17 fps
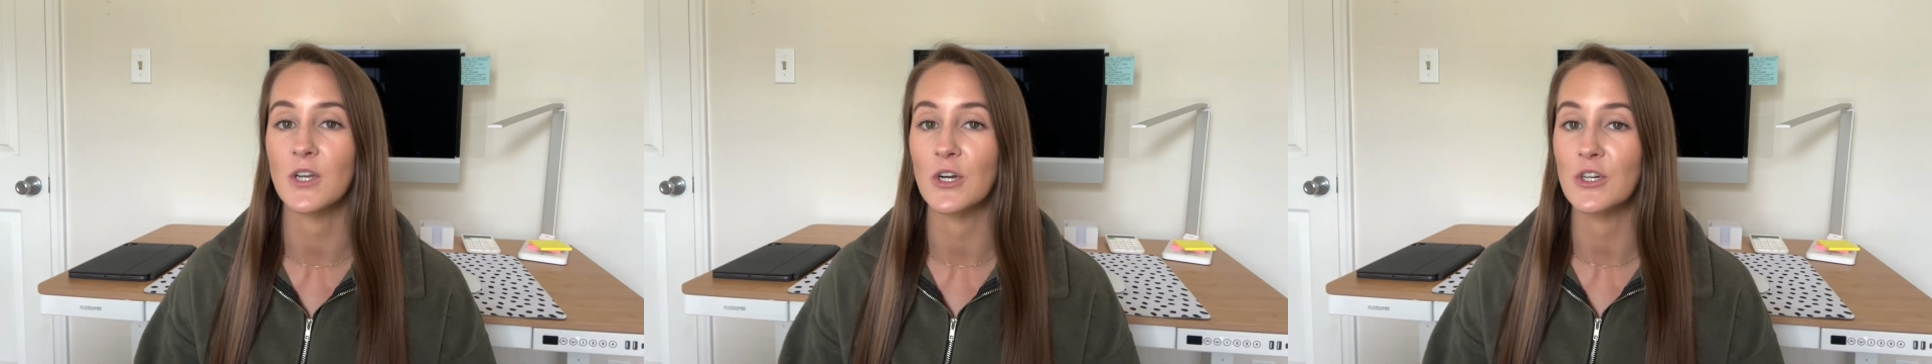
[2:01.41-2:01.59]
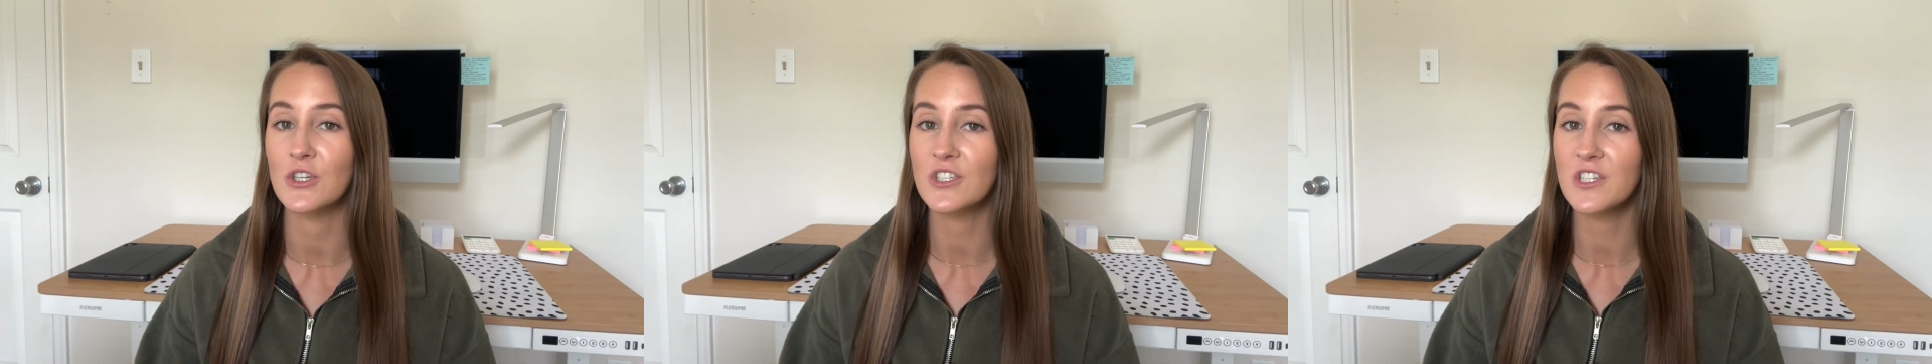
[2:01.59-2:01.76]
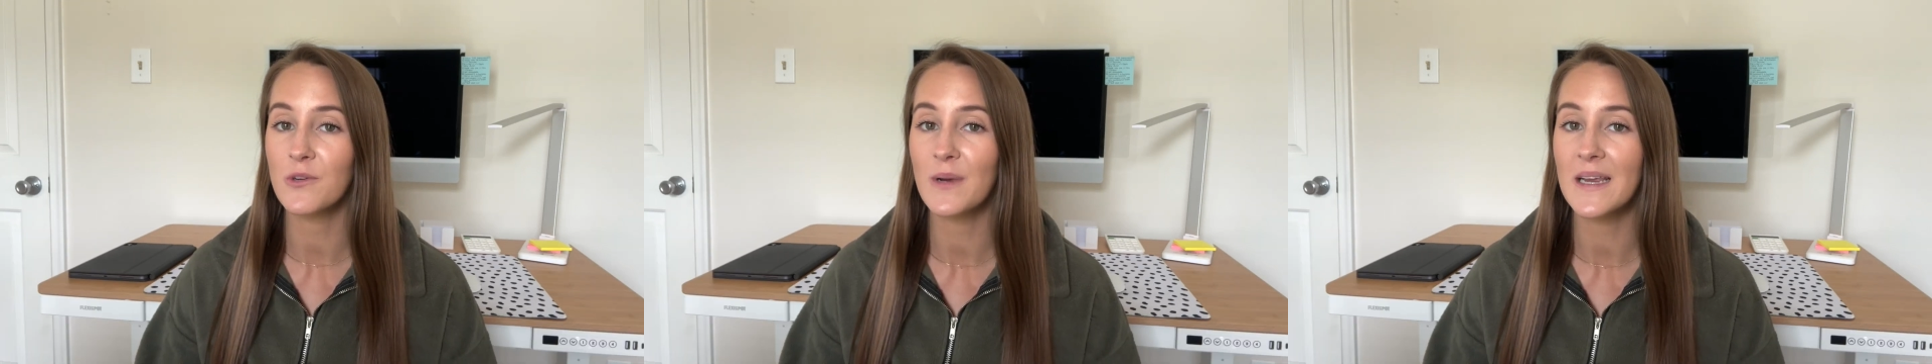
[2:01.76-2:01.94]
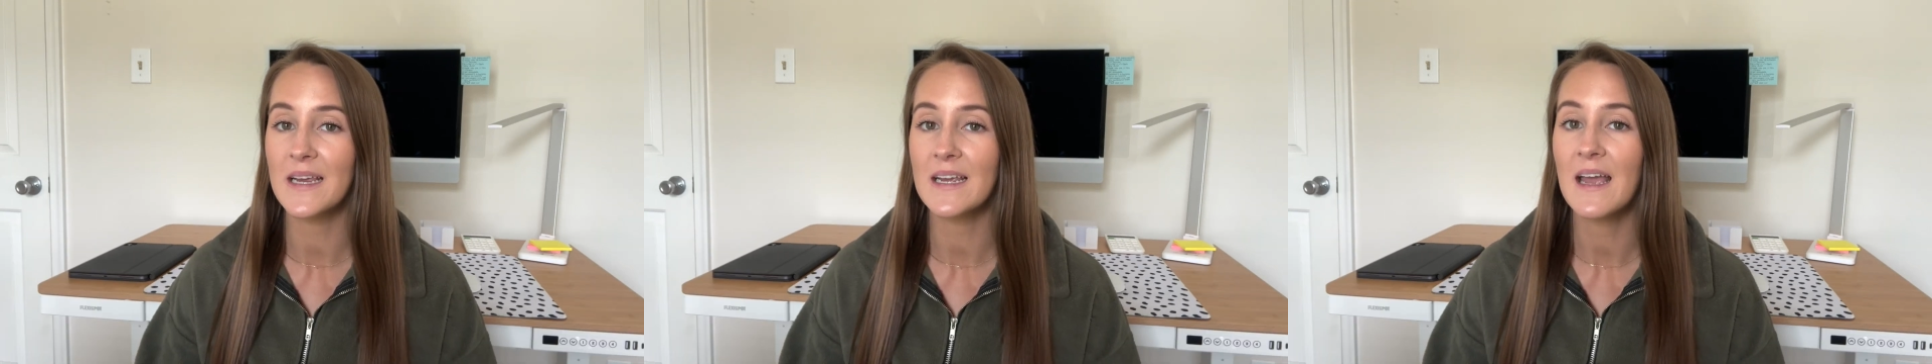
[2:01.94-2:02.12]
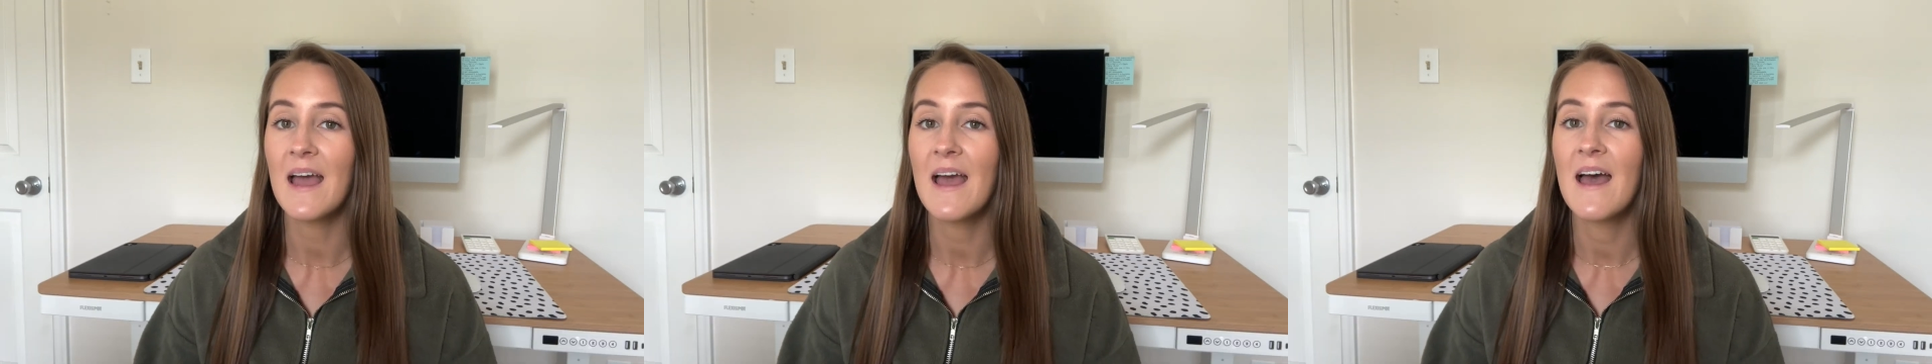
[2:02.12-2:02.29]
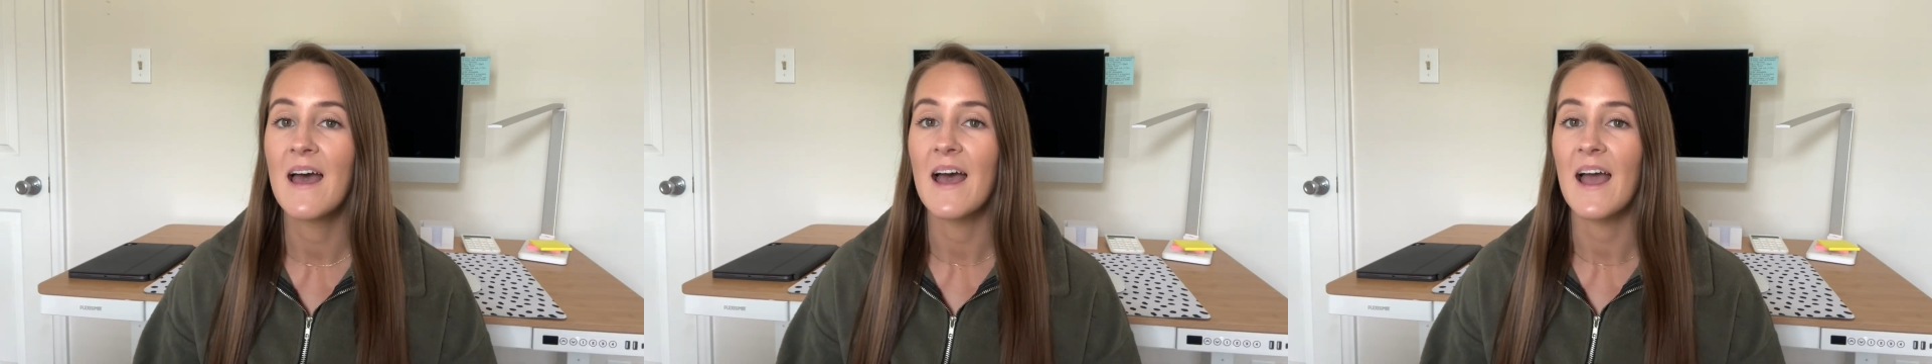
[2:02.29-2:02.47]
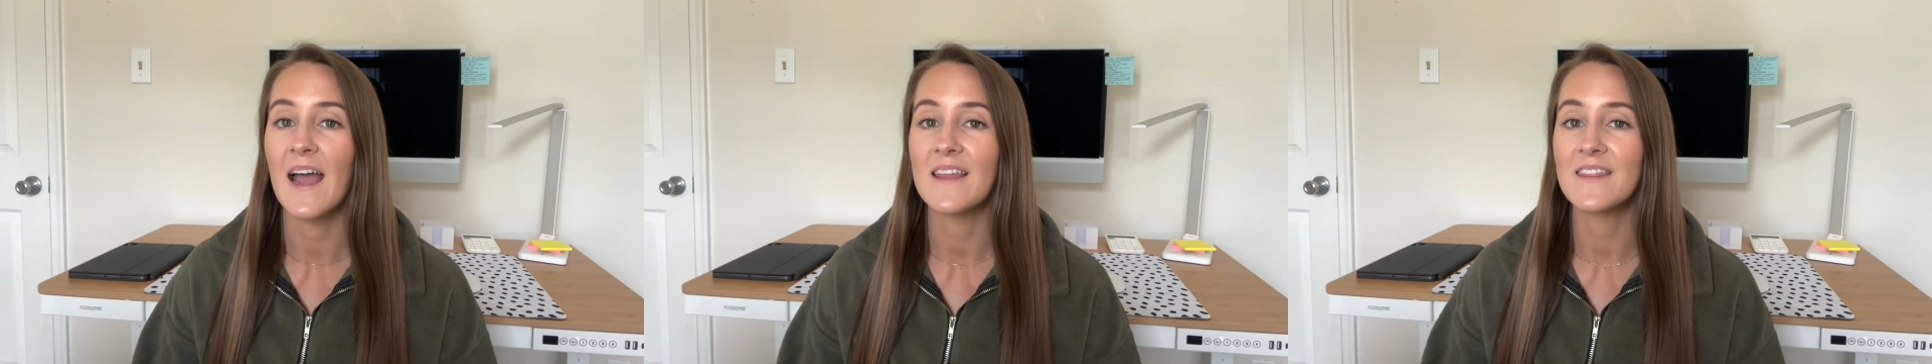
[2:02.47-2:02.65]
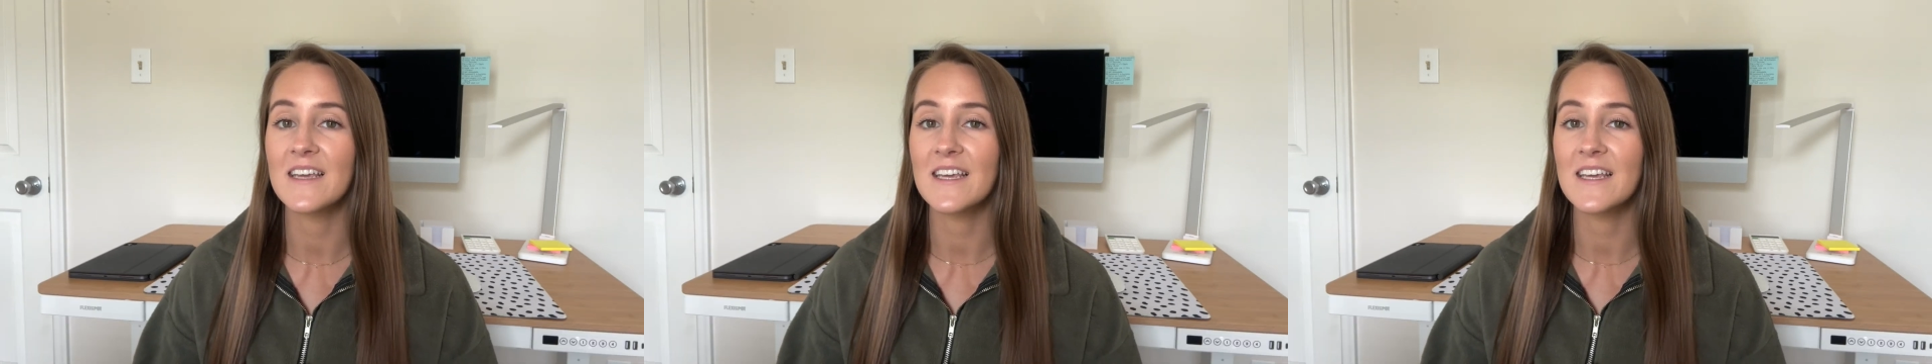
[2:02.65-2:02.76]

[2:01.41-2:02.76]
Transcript: are doing, and